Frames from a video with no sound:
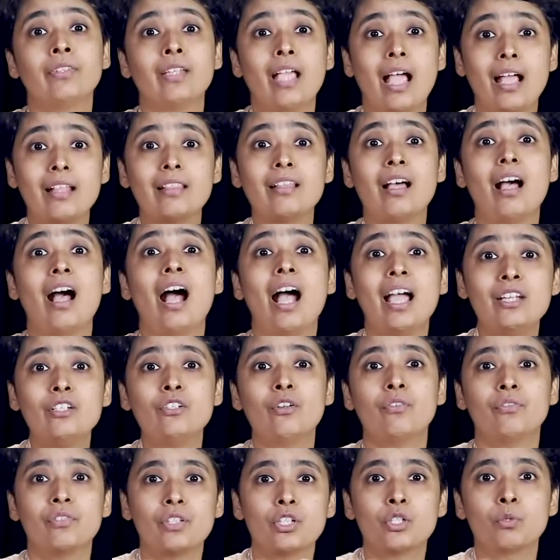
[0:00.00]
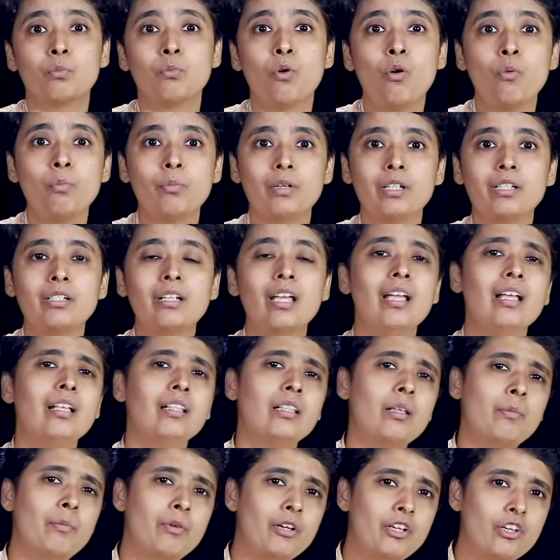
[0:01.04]
At the height of this movement,
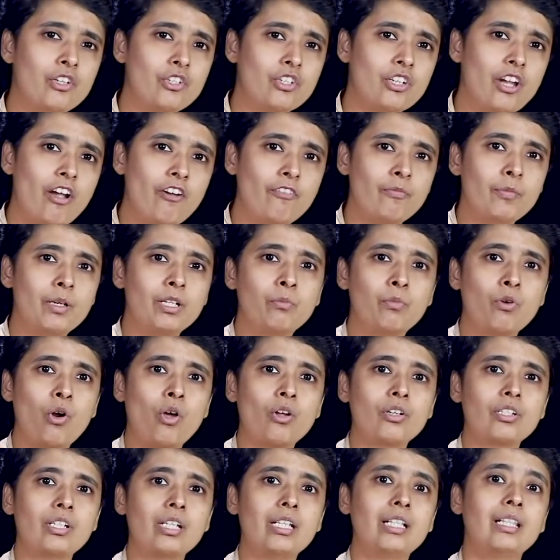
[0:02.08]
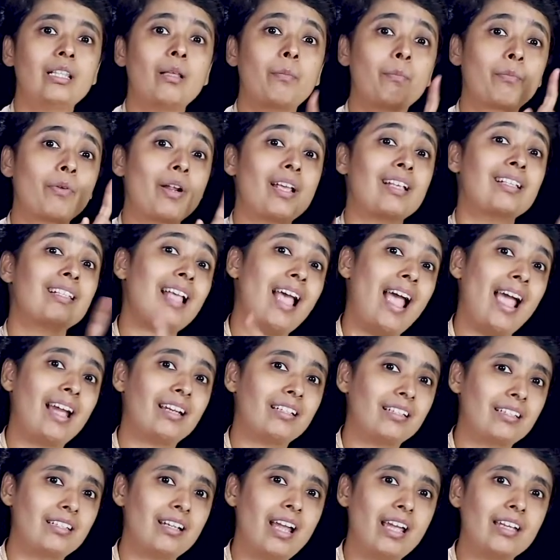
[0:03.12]
the British government brought in the Press
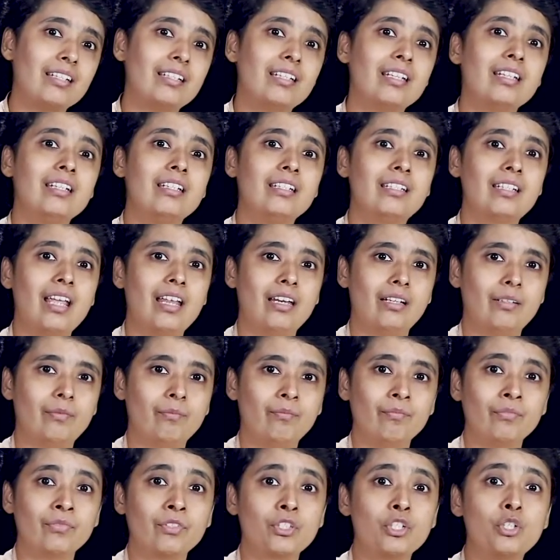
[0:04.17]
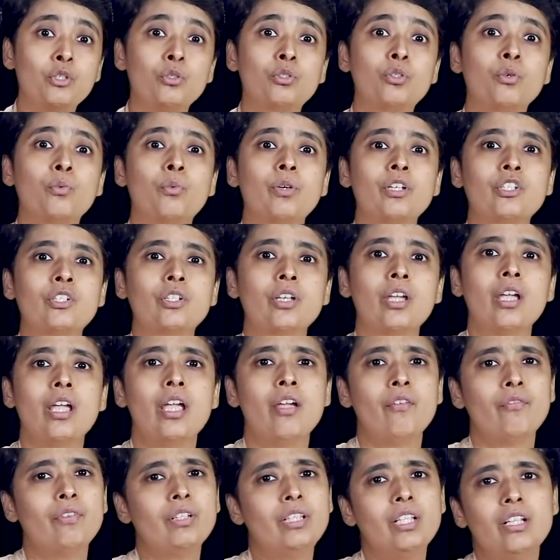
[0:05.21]
Act 1910, due to which
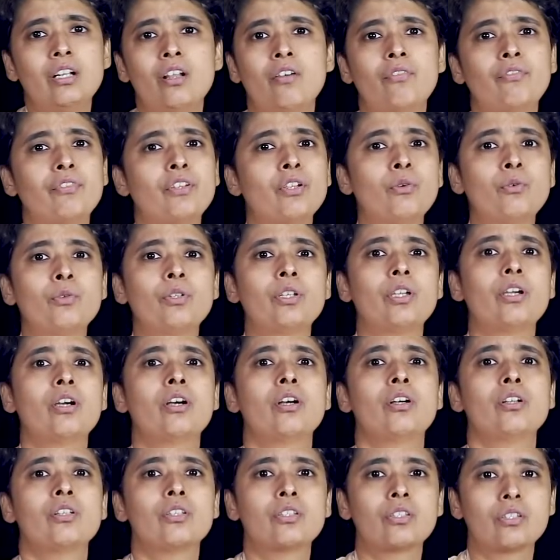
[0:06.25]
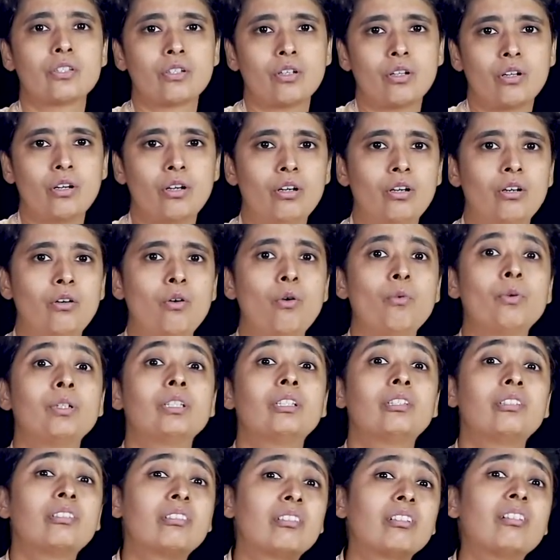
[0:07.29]
within a few years over
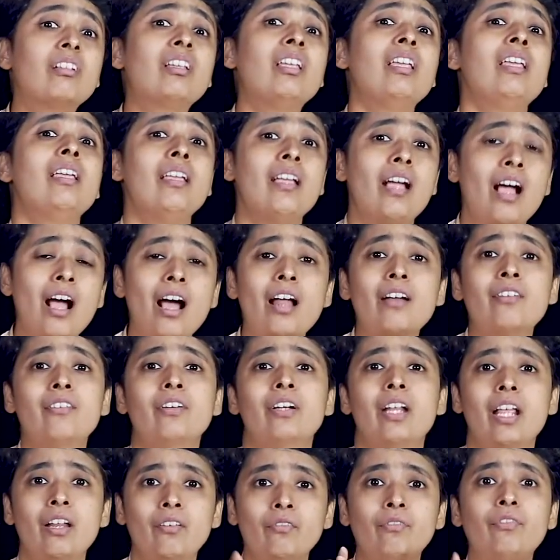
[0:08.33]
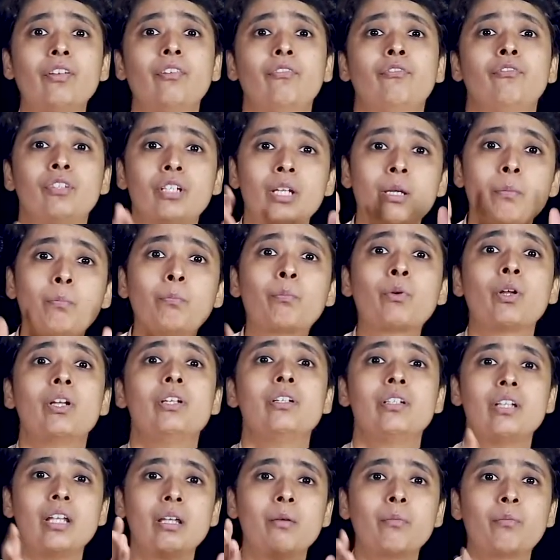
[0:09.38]
350
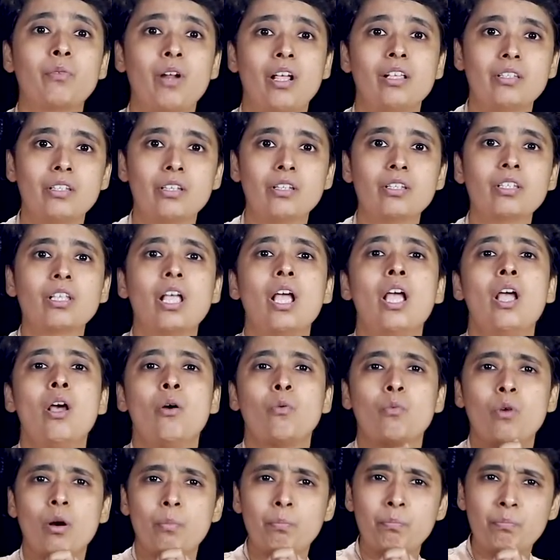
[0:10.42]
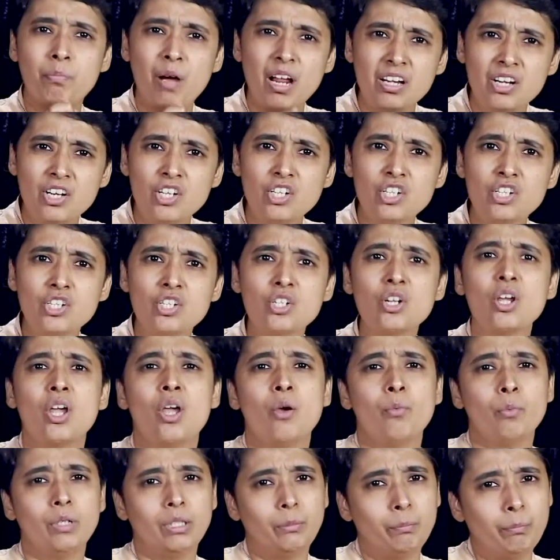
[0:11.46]
printing presses were punished
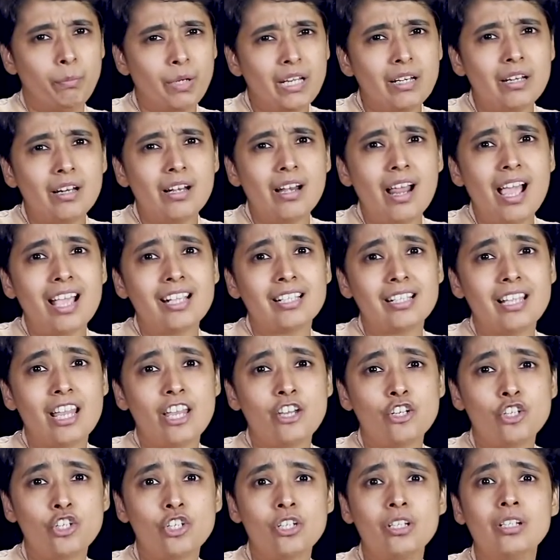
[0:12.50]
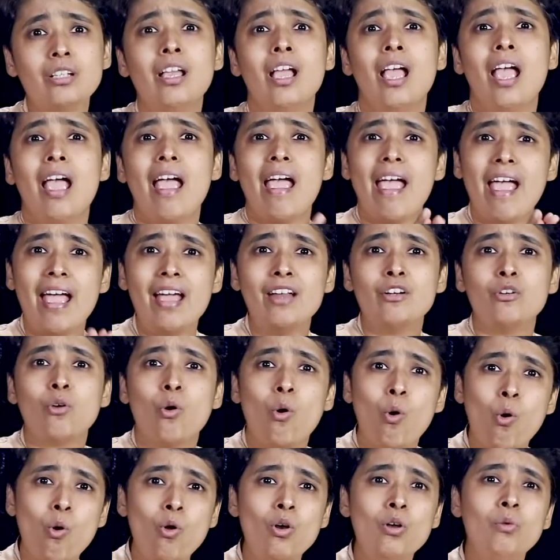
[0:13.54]
with penalization and
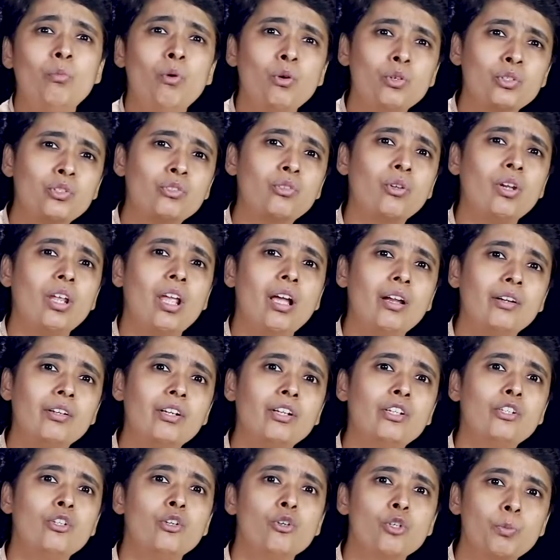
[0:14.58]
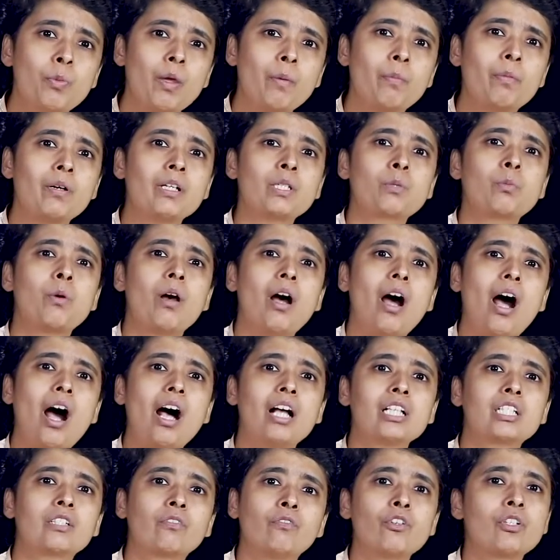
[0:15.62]
almost 300 newspapers were
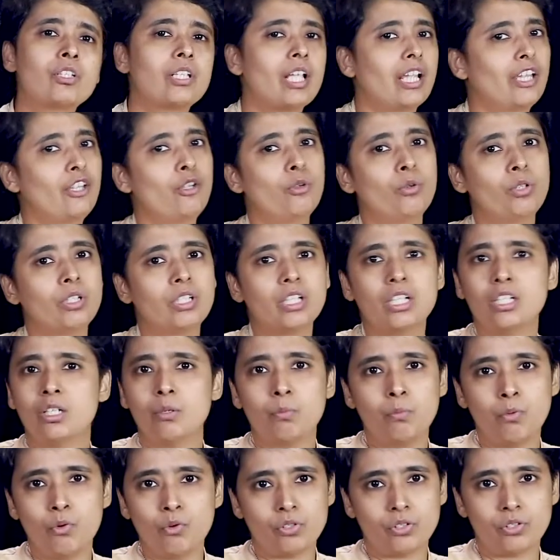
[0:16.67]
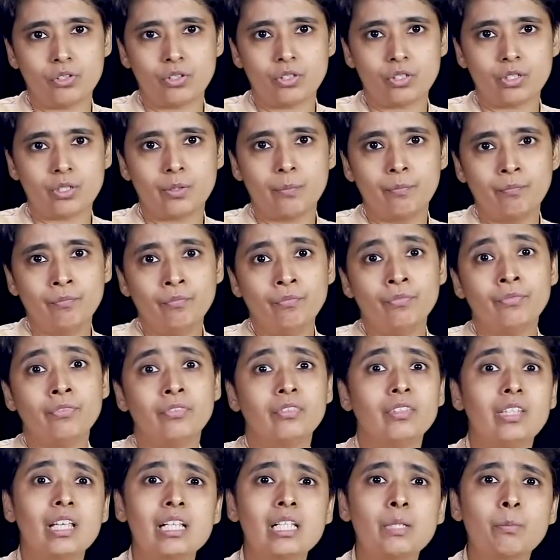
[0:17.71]
asked for security deposits.
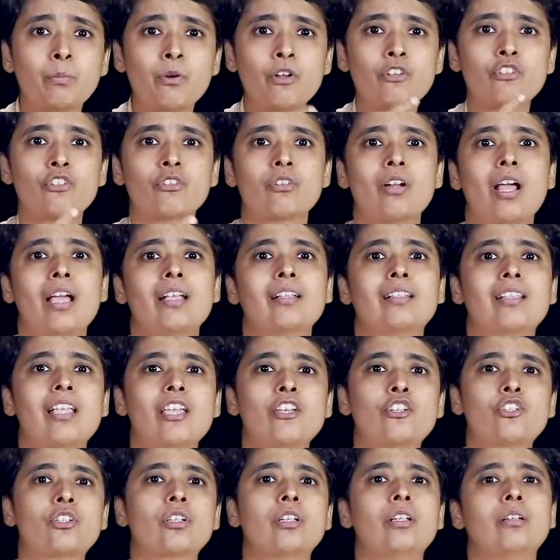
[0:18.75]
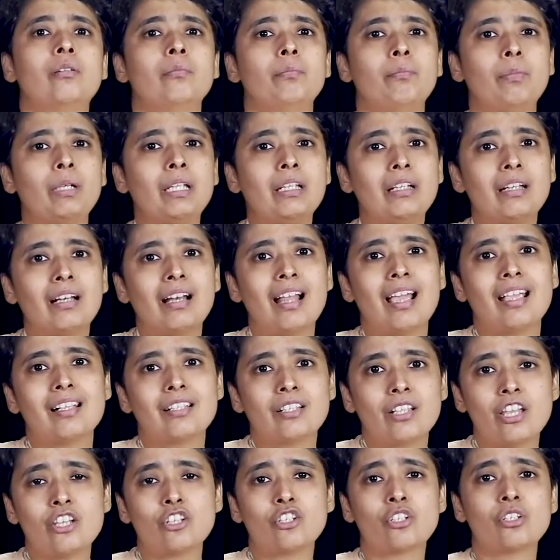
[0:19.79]
This pressurization,
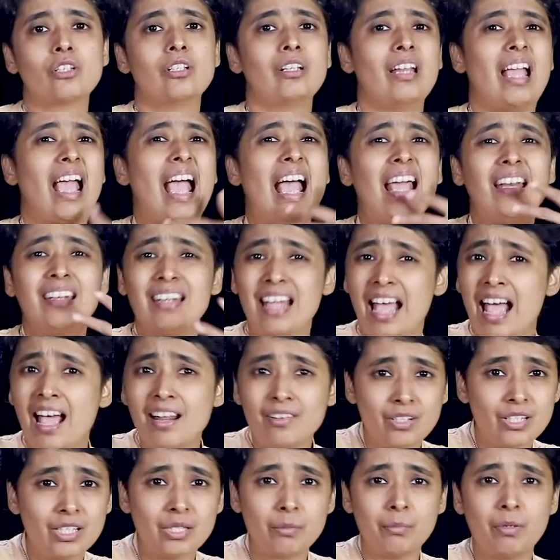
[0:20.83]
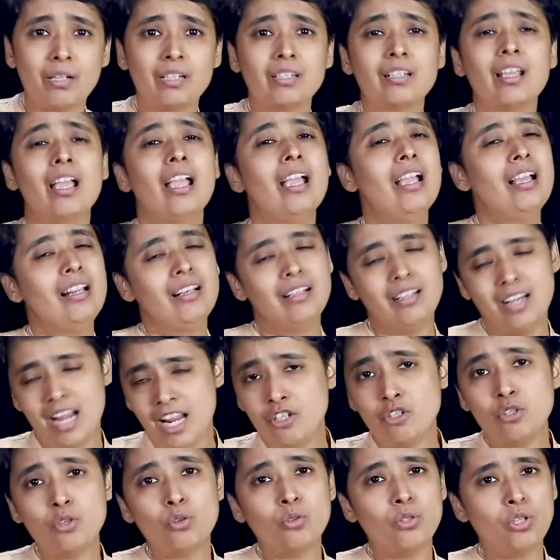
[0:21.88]
penalization and harassment
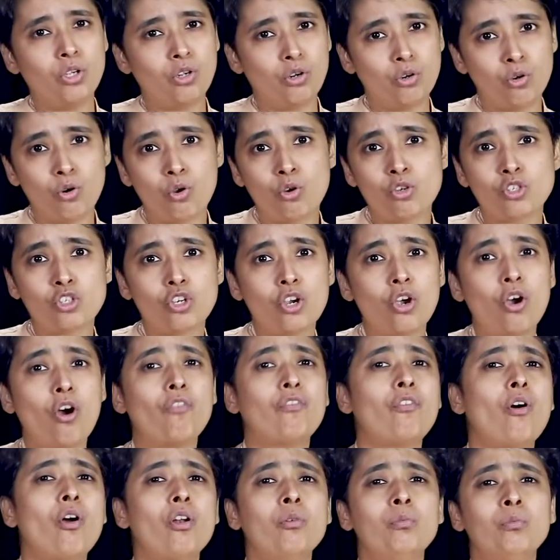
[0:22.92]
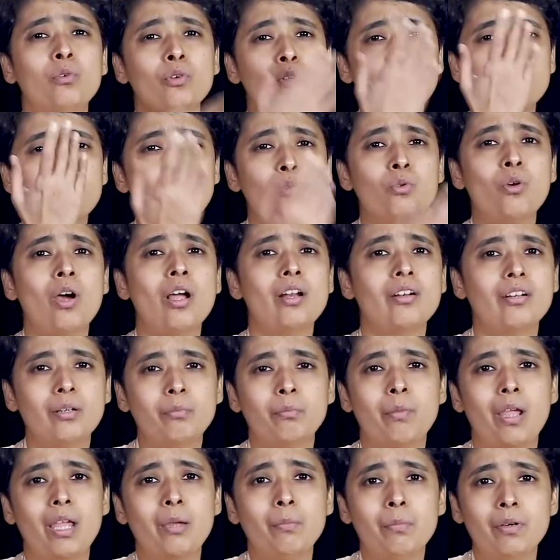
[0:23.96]
led to the closure of almost
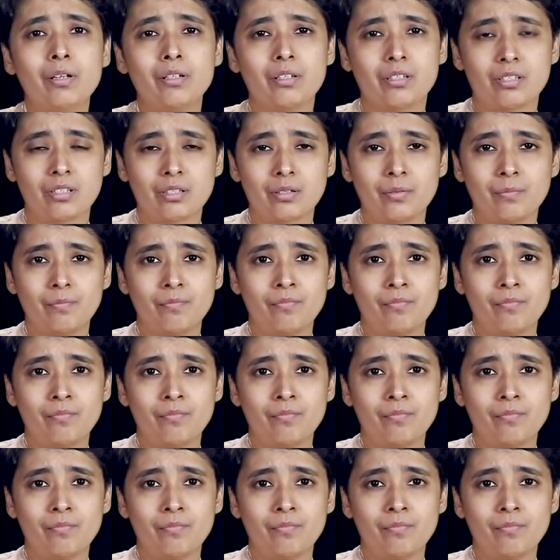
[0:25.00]
200 papers.